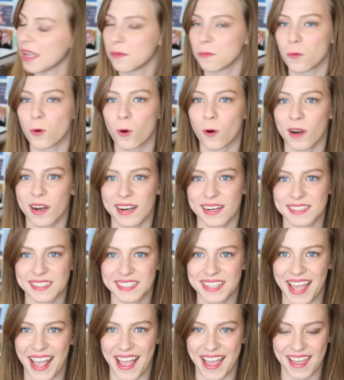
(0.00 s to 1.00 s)
and more
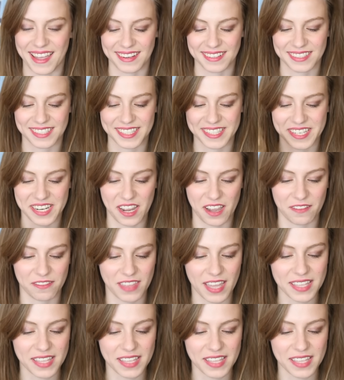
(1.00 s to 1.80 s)
tan stuff.